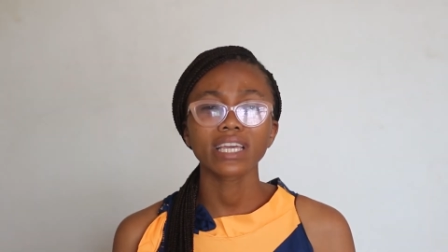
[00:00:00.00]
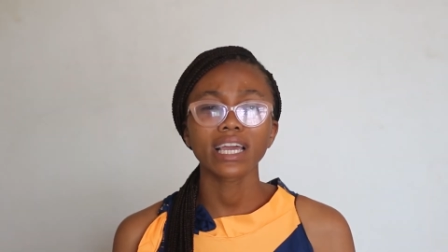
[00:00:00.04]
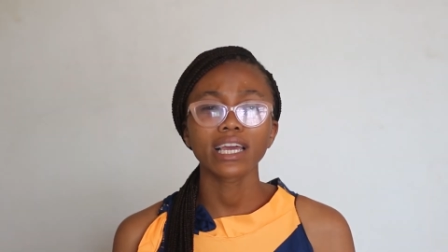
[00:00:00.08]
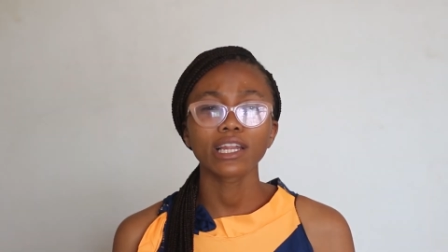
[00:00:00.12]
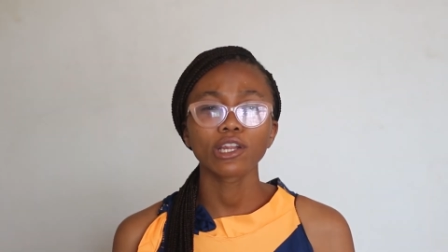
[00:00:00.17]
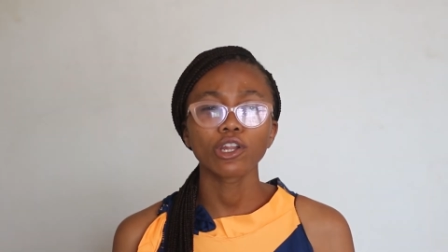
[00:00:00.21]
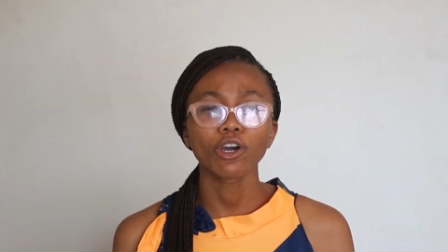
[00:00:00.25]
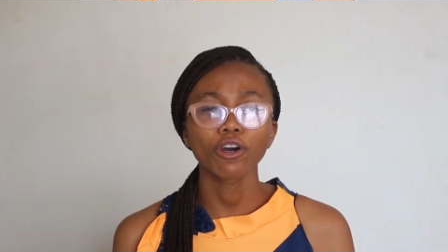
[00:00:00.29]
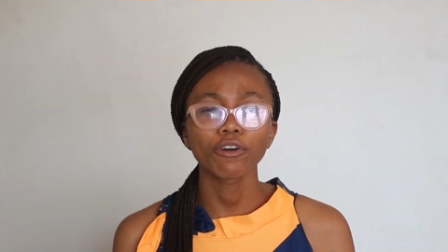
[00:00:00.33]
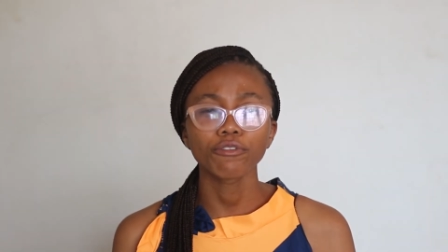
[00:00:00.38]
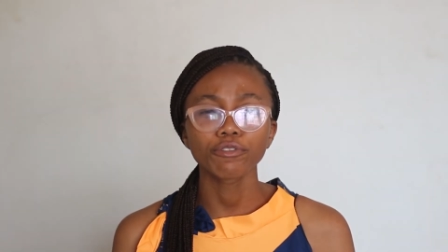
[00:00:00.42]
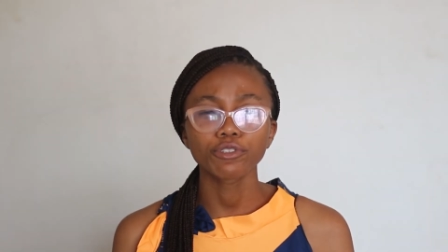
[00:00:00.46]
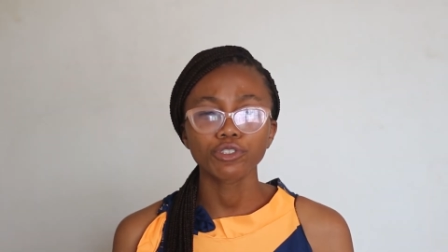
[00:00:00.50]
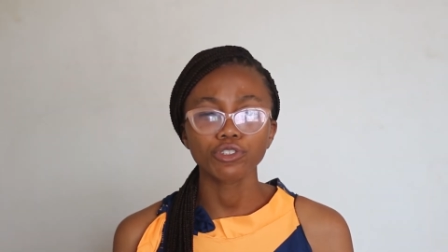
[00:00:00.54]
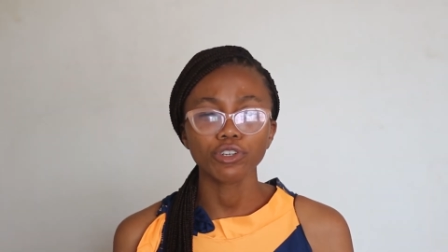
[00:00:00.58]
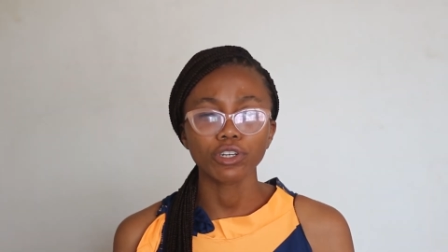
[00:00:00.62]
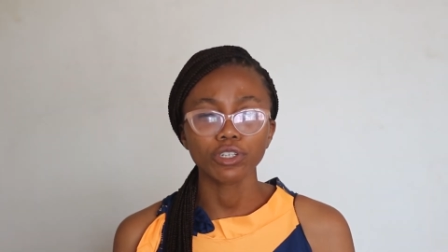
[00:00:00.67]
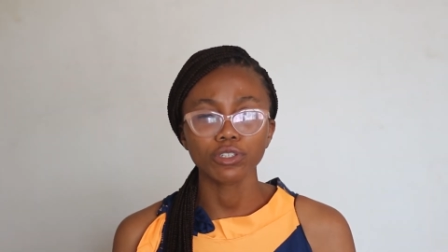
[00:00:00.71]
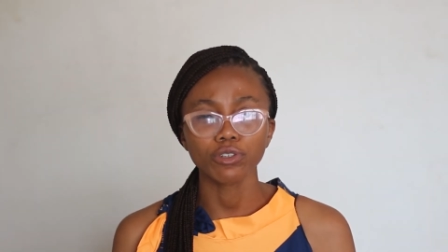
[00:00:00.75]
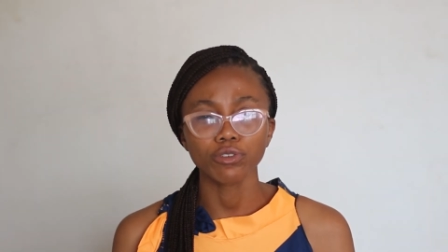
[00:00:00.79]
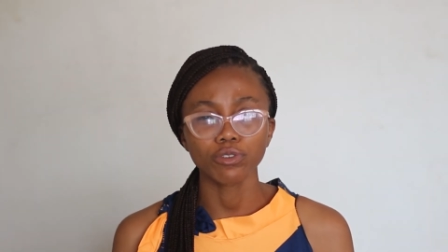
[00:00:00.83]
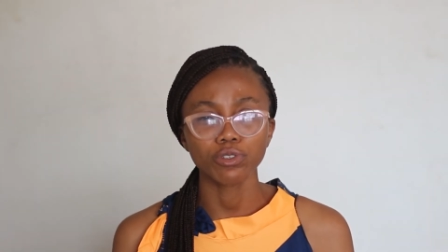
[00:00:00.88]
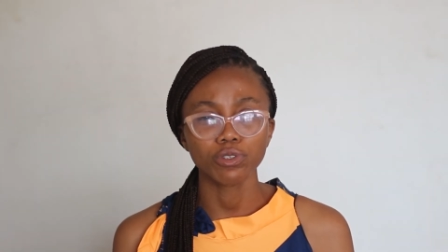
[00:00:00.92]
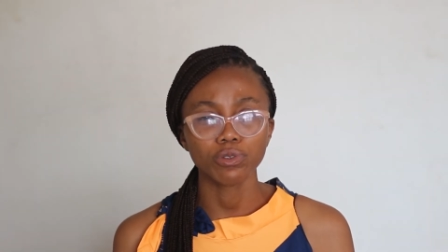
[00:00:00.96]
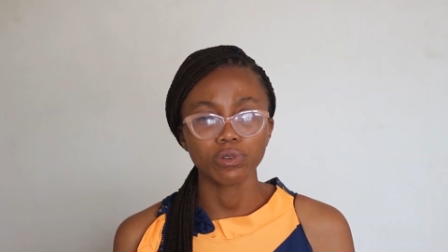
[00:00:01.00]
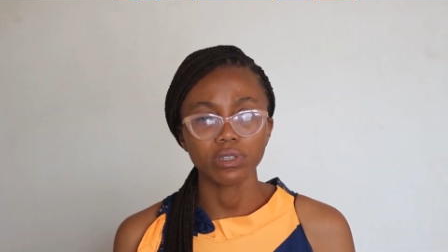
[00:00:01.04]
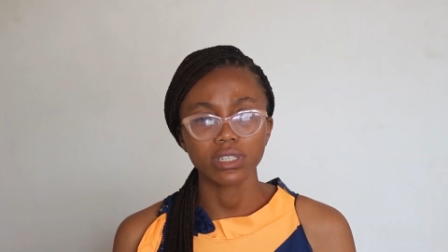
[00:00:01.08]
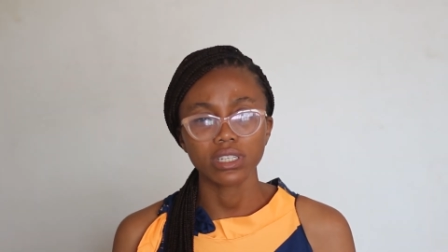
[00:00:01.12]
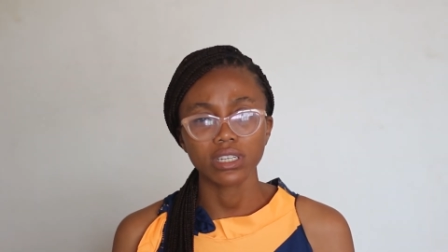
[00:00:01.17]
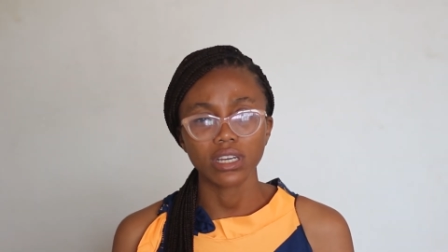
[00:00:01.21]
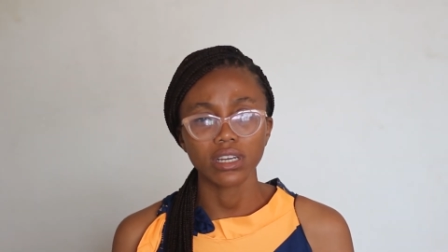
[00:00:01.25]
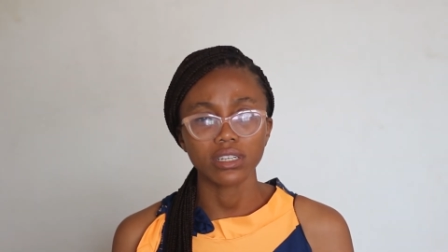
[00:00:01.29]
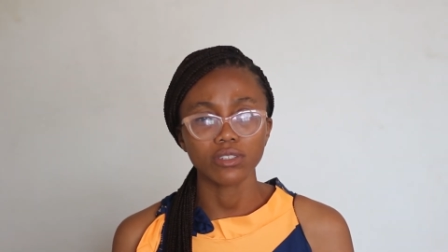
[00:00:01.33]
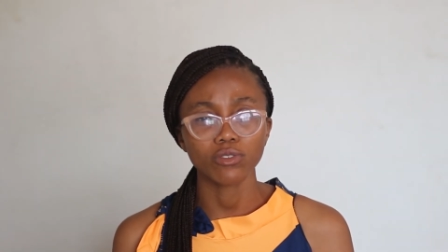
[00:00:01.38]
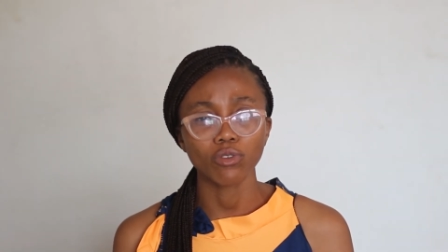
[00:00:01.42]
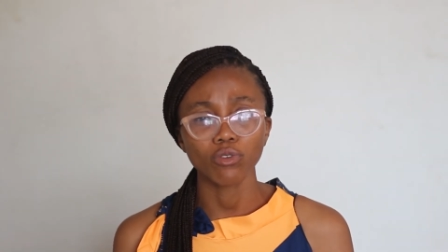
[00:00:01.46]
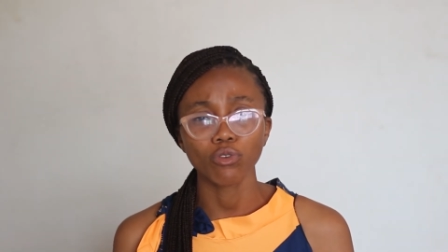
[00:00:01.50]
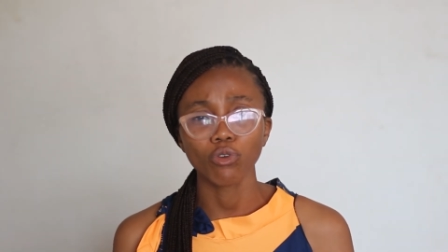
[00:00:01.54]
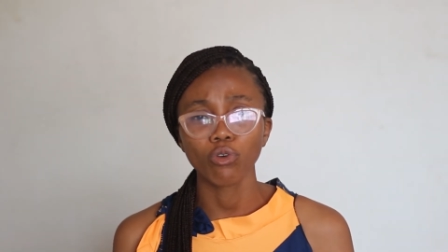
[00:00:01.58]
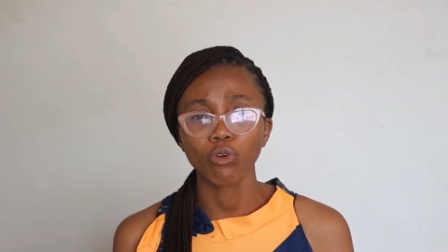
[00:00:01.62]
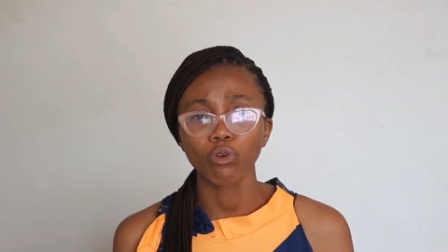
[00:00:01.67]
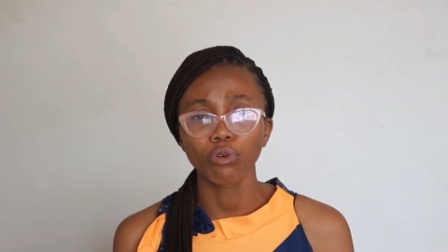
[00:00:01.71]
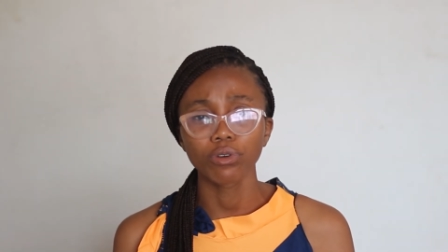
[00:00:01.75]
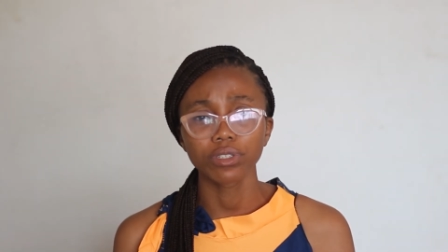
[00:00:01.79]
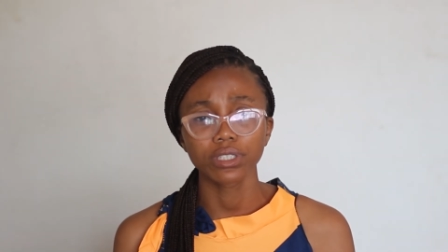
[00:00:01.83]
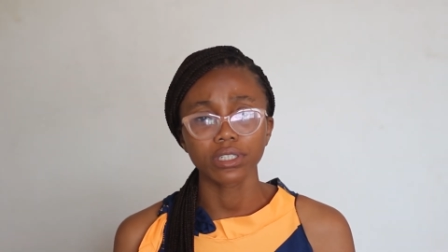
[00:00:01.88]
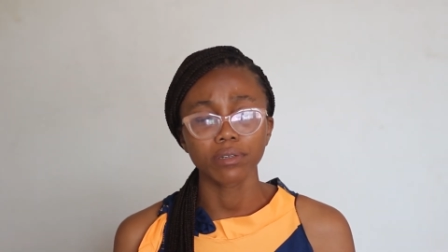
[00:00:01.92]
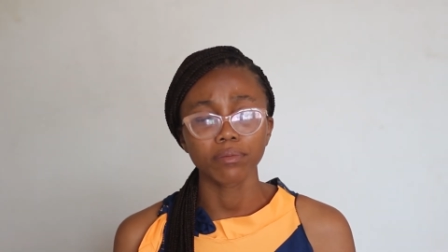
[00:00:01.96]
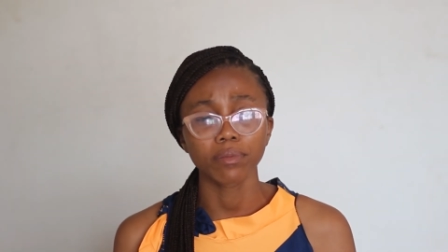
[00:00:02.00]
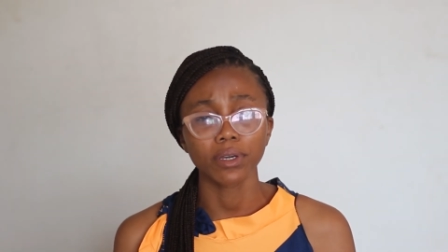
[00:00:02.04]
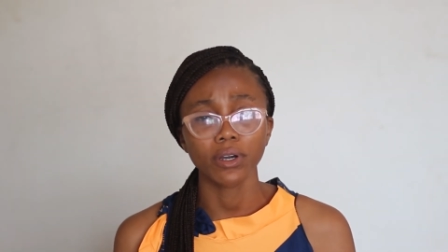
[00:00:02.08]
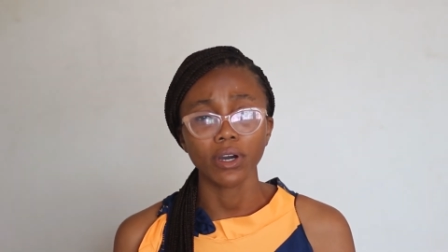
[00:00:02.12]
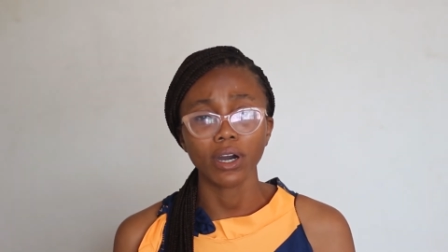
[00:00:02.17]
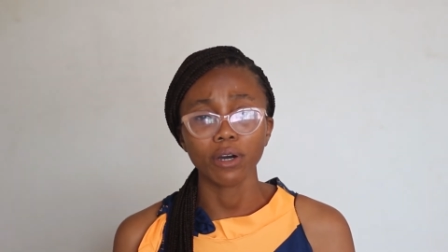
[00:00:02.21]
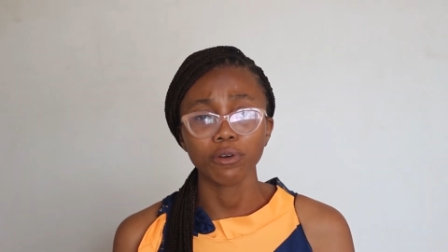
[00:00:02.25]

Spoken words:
There are a lot of threads on Twitter on cold email,